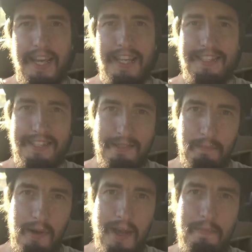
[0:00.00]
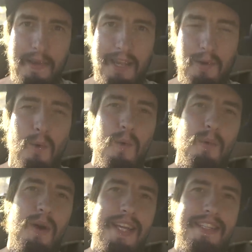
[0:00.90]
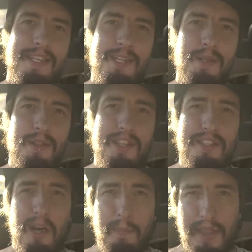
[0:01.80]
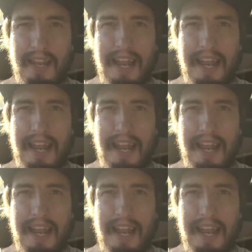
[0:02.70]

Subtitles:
into some piping all the way to the top of the